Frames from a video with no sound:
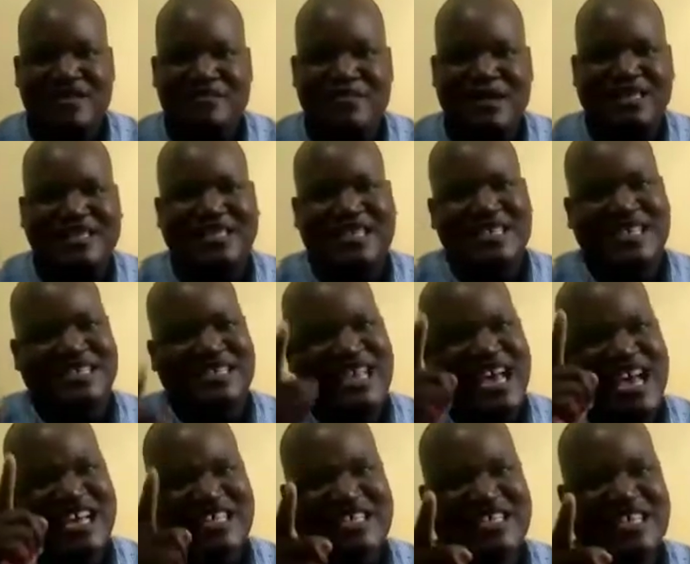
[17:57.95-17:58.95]
but he is
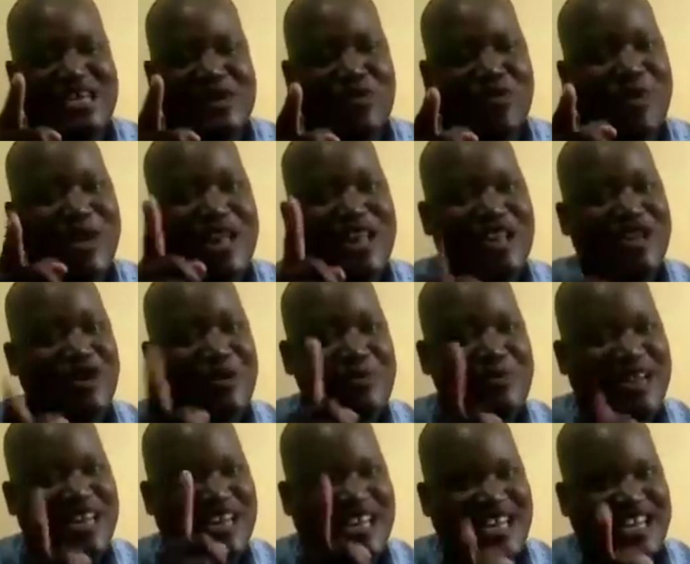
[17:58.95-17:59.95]
asking, Will you
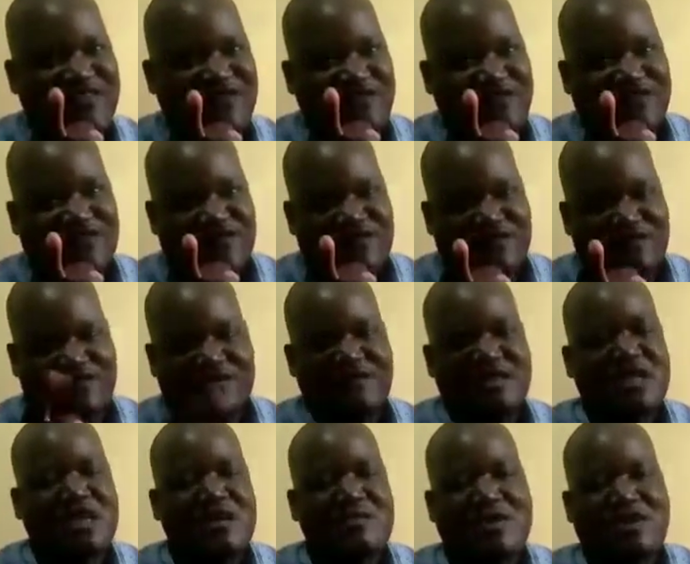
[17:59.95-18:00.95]
believe?
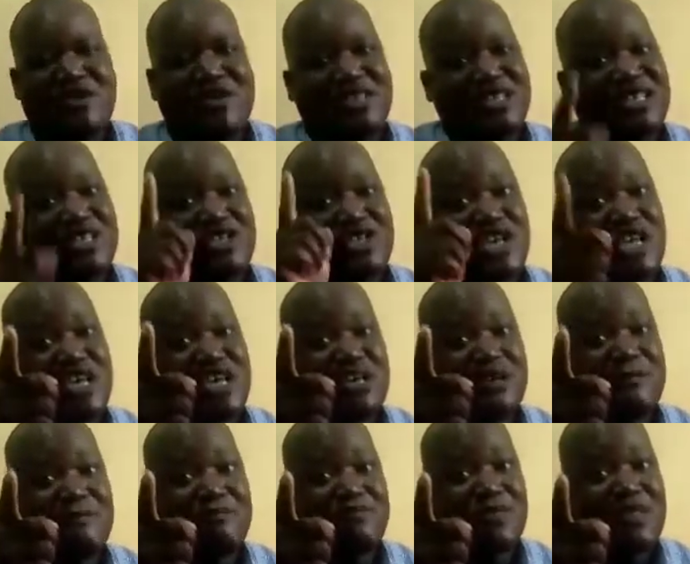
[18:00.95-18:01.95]
Because he's
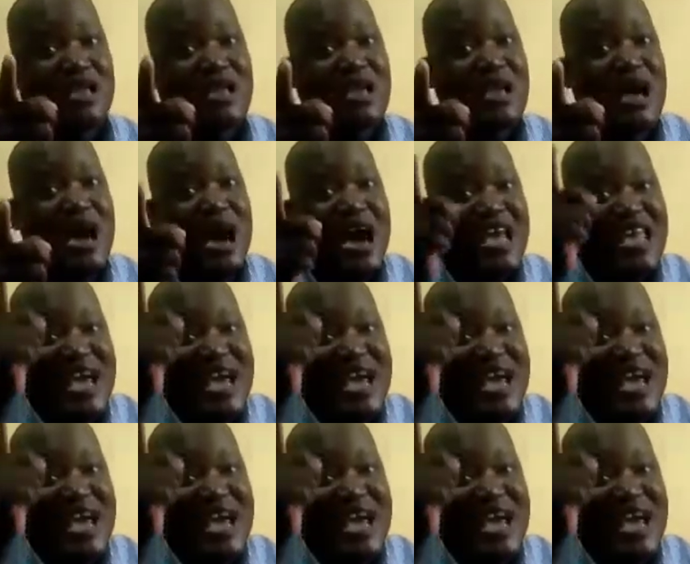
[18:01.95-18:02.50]
saying, I